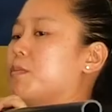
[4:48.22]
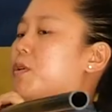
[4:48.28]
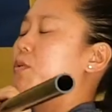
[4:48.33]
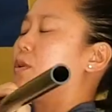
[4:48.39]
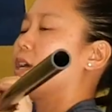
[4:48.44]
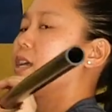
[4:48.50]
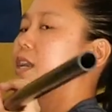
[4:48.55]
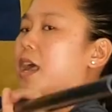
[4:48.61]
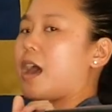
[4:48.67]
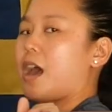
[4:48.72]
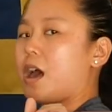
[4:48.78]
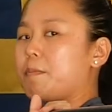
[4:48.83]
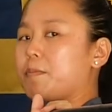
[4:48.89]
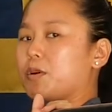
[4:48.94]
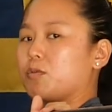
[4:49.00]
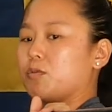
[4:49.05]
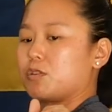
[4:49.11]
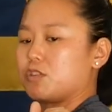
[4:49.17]
But what can
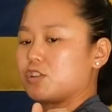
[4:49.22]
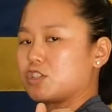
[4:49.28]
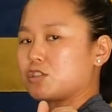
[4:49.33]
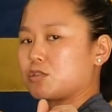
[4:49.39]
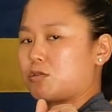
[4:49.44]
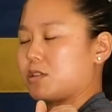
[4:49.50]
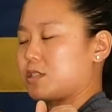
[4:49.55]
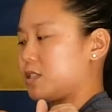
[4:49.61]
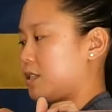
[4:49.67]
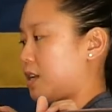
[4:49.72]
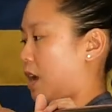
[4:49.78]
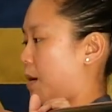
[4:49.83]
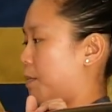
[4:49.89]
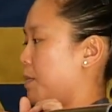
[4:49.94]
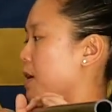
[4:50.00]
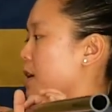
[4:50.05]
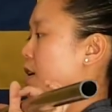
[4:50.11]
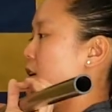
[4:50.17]
happen when you short
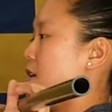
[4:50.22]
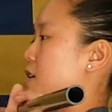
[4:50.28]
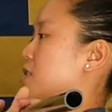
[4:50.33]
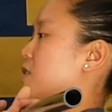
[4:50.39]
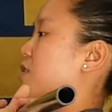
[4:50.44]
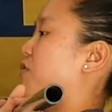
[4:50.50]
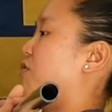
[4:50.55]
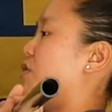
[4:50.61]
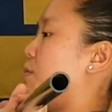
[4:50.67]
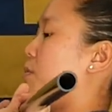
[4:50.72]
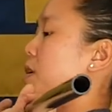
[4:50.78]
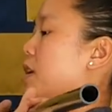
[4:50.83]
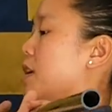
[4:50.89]
step is from